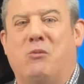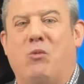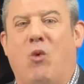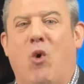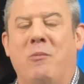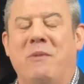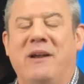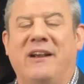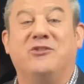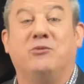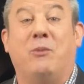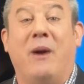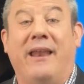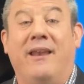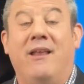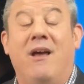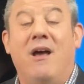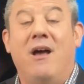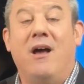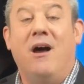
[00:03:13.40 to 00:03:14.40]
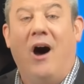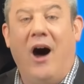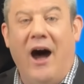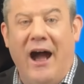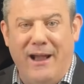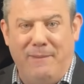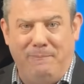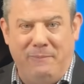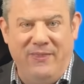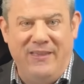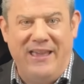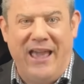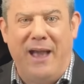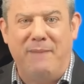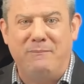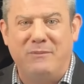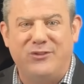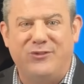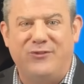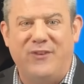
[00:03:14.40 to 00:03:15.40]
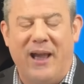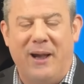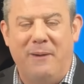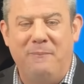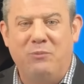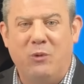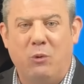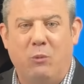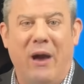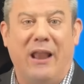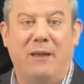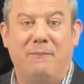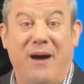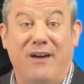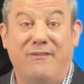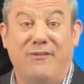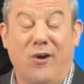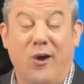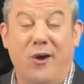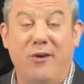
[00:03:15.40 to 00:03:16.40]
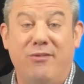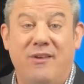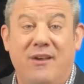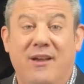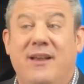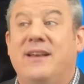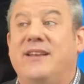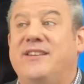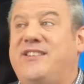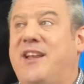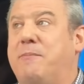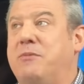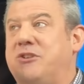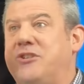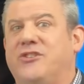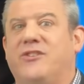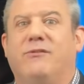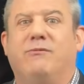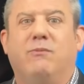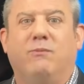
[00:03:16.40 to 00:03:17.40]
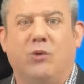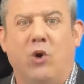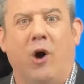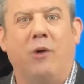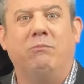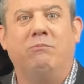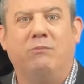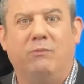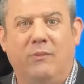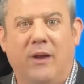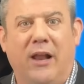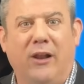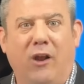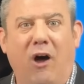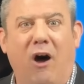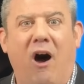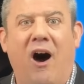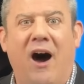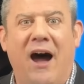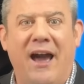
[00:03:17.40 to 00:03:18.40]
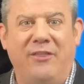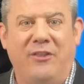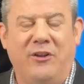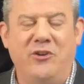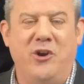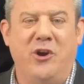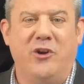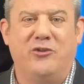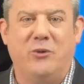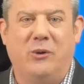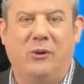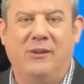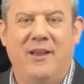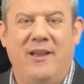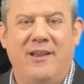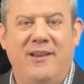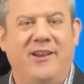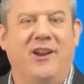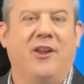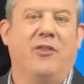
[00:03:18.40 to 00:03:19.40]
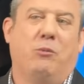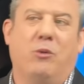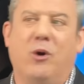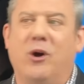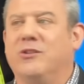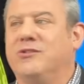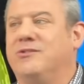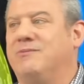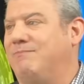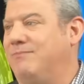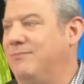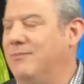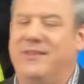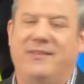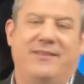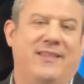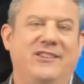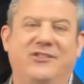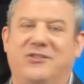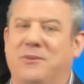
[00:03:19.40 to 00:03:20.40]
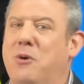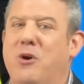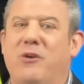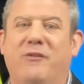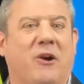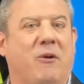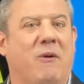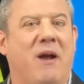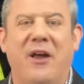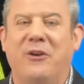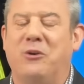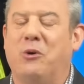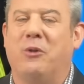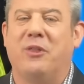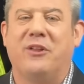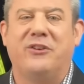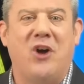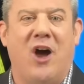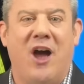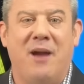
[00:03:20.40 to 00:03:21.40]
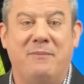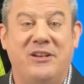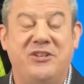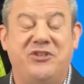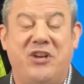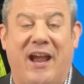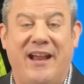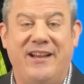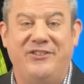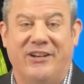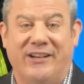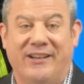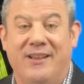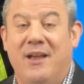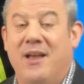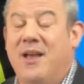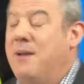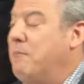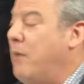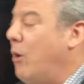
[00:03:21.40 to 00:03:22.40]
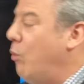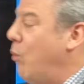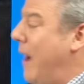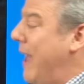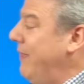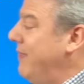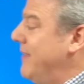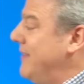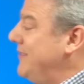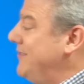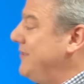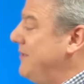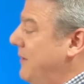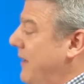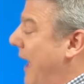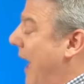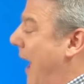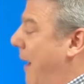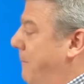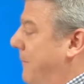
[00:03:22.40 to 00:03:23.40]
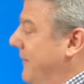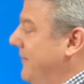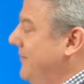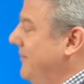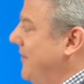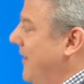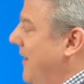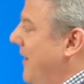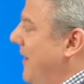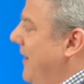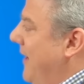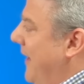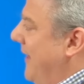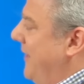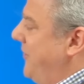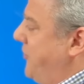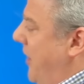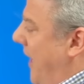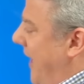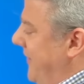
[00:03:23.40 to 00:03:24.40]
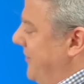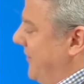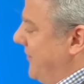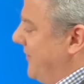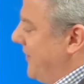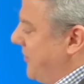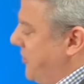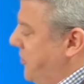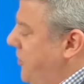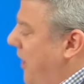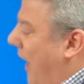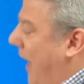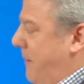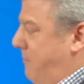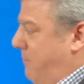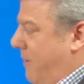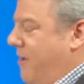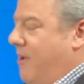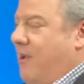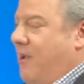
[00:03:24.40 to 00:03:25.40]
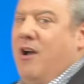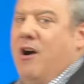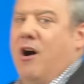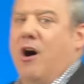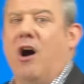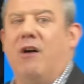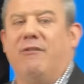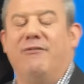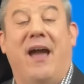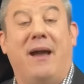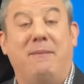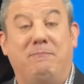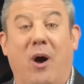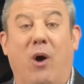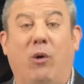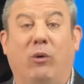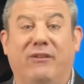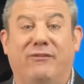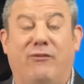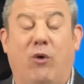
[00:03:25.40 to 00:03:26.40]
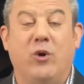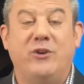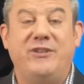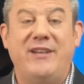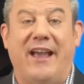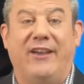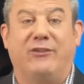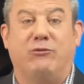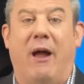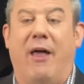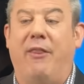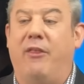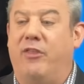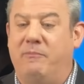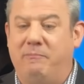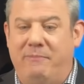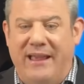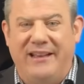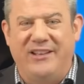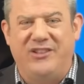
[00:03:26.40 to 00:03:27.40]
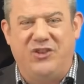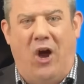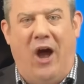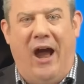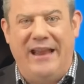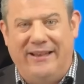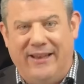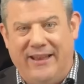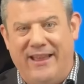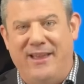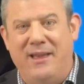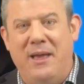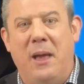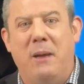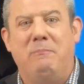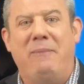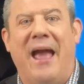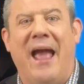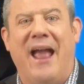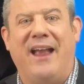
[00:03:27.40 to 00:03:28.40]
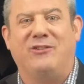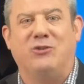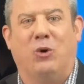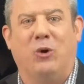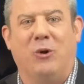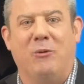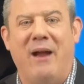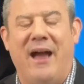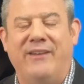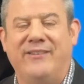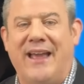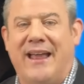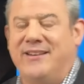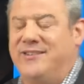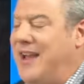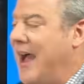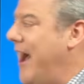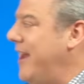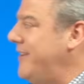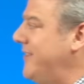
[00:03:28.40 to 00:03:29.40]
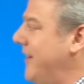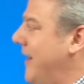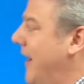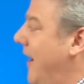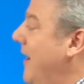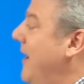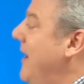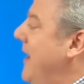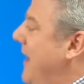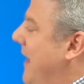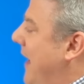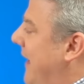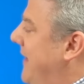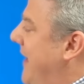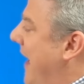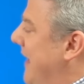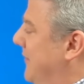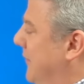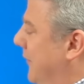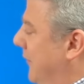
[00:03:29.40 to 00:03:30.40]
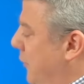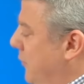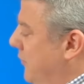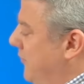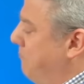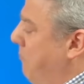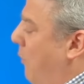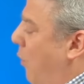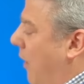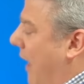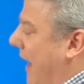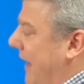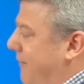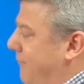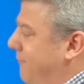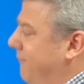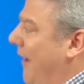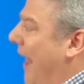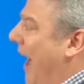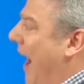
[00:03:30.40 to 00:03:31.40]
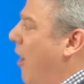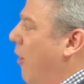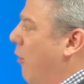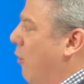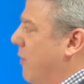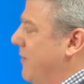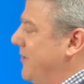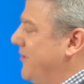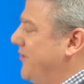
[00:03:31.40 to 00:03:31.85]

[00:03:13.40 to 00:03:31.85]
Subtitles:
warming is when high up in the atmosphere, well above Earth, temperatures have gone a lot higher than usual. You know, the world, things are moving around all the time and changing. But when this happens, it changes the shape of that polar vortex. Rather than being tightly packed all around Antarctica, it gets loose more like a flower or a